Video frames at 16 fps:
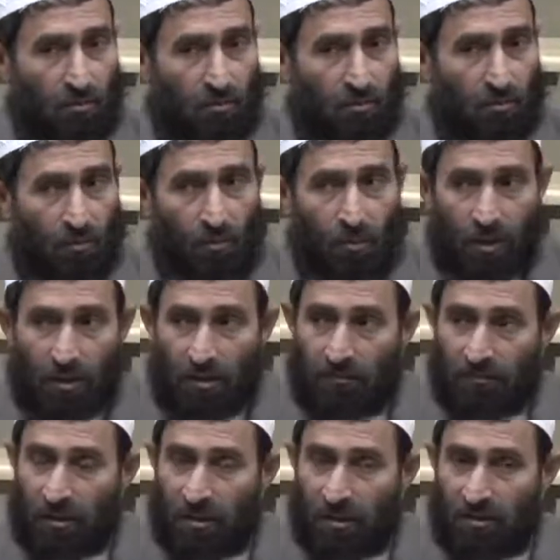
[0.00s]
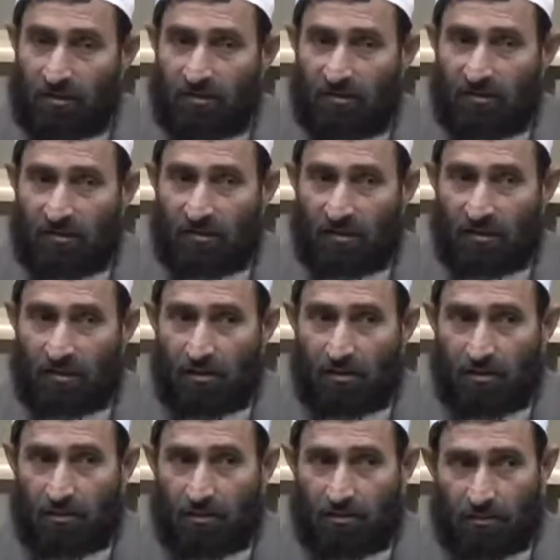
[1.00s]
Wail means,
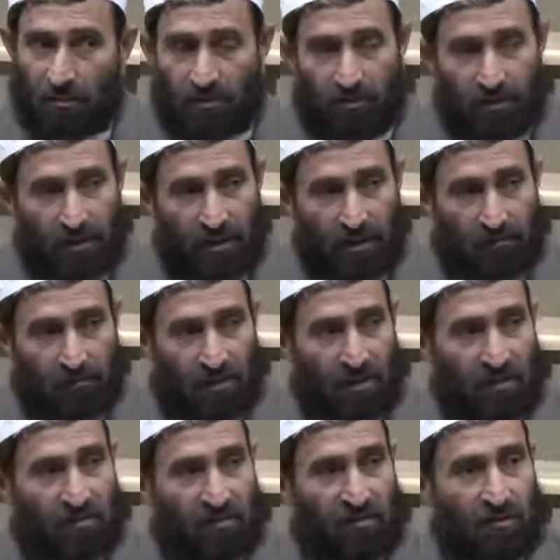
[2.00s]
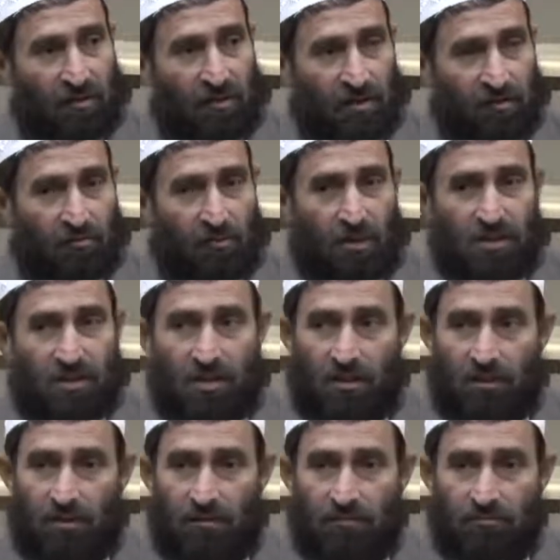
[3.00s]
literally it means destruction,
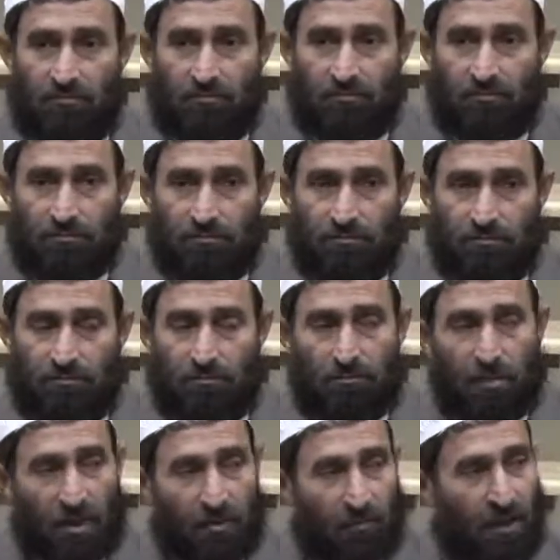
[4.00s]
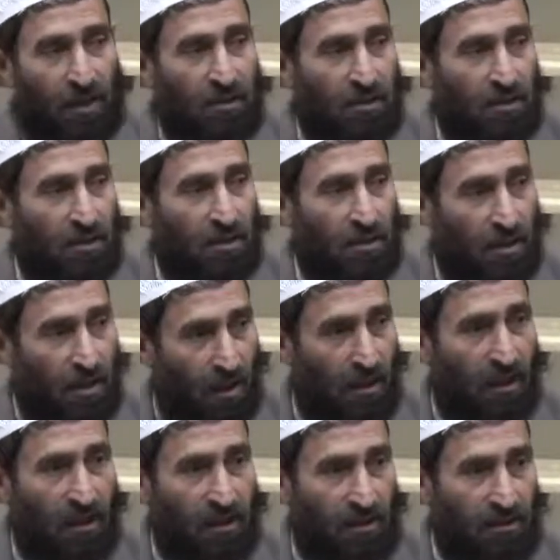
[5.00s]
barbadi,
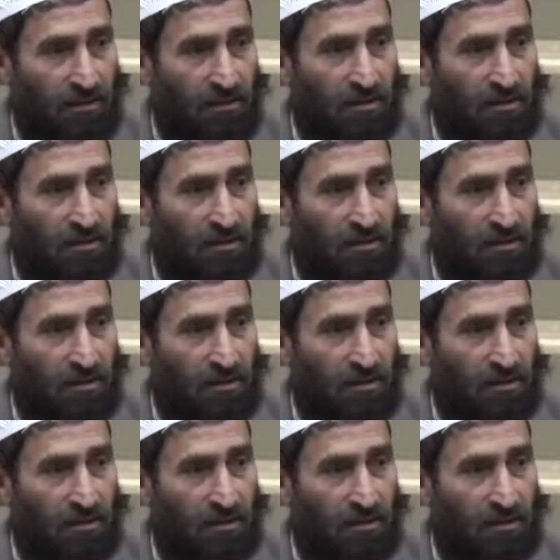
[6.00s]
halakat.